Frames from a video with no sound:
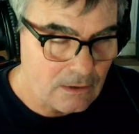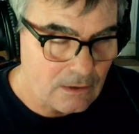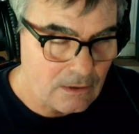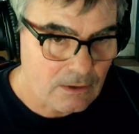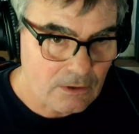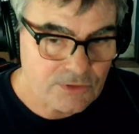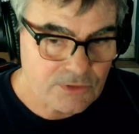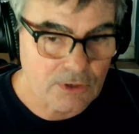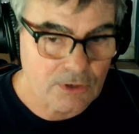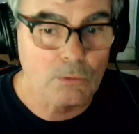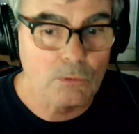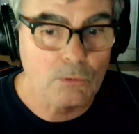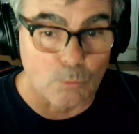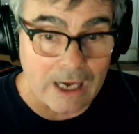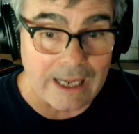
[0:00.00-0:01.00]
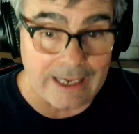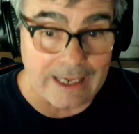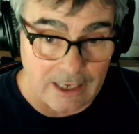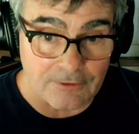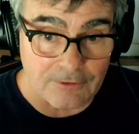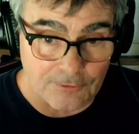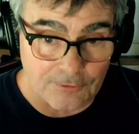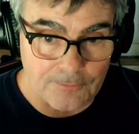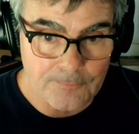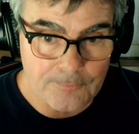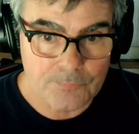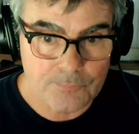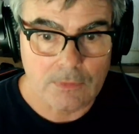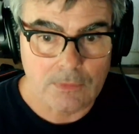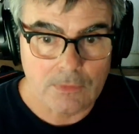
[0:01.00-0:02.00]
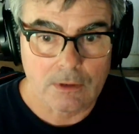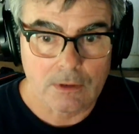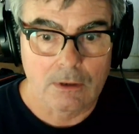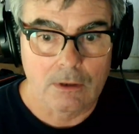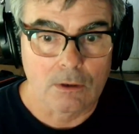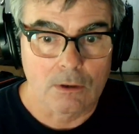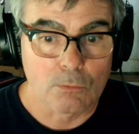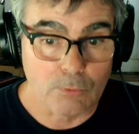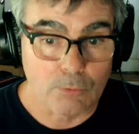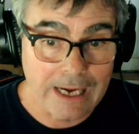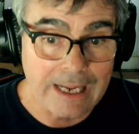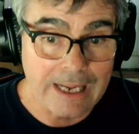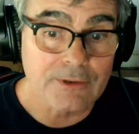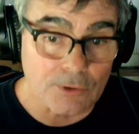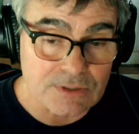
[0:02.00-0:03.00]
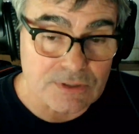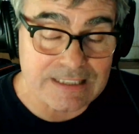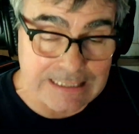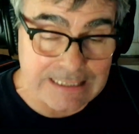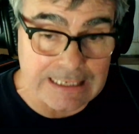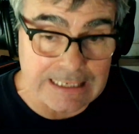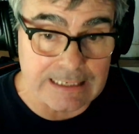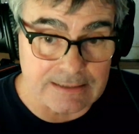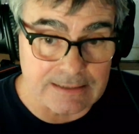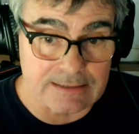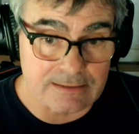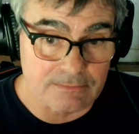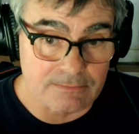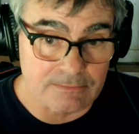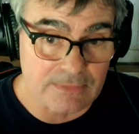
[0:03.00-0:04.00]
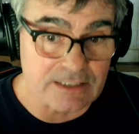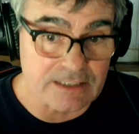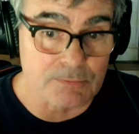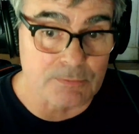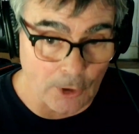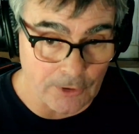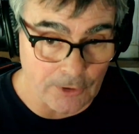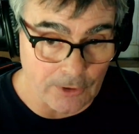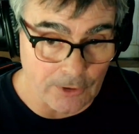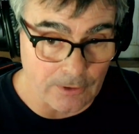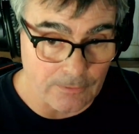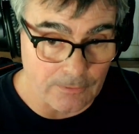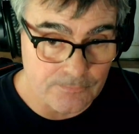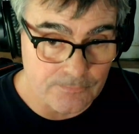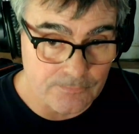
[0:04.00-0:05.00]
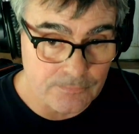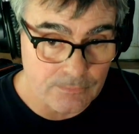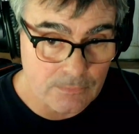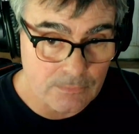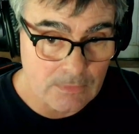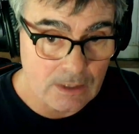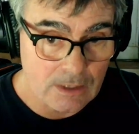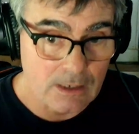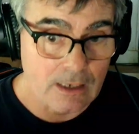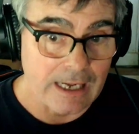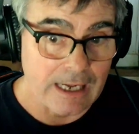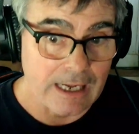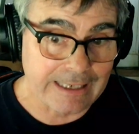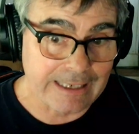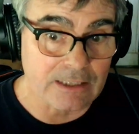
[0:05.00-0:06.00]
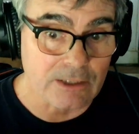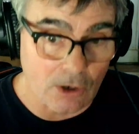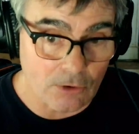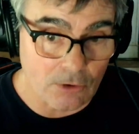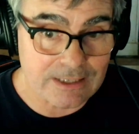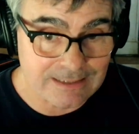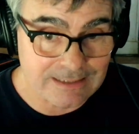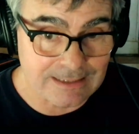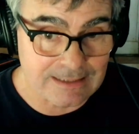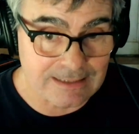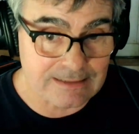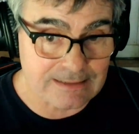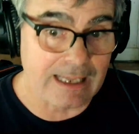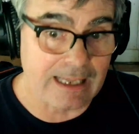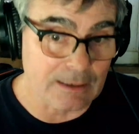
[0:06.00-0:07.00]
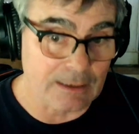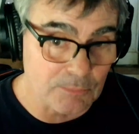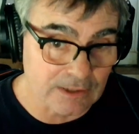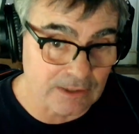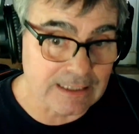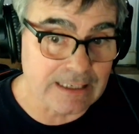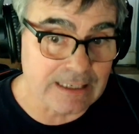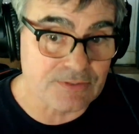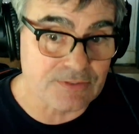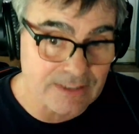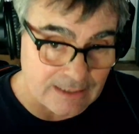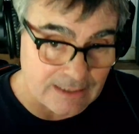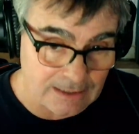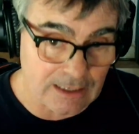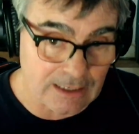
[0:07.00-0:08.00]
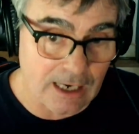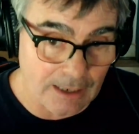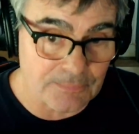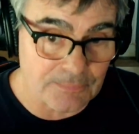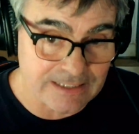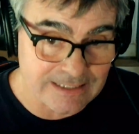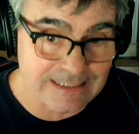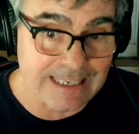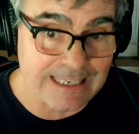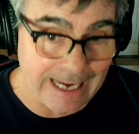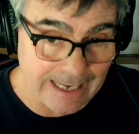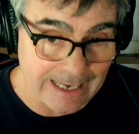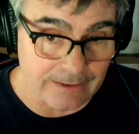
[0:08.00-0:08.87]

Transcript: so what if Randall sees this murder and he notices and he believes that the cop is dead.